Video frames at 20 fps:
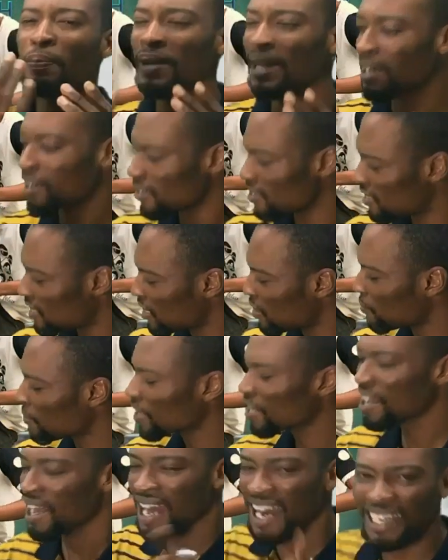you blast Jamb
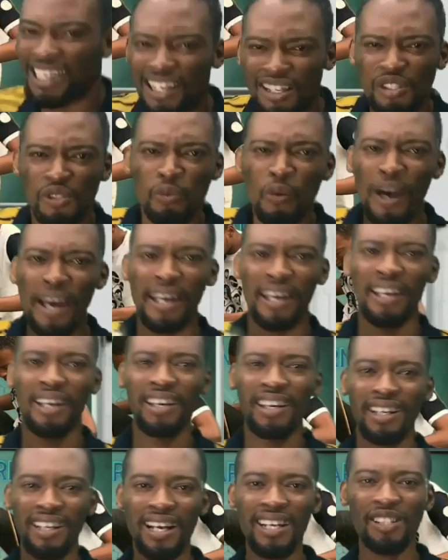and as well
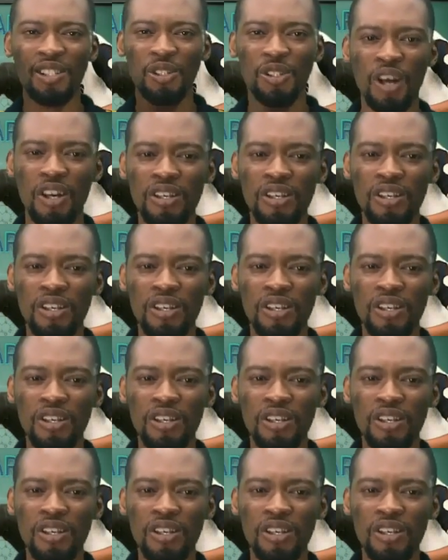get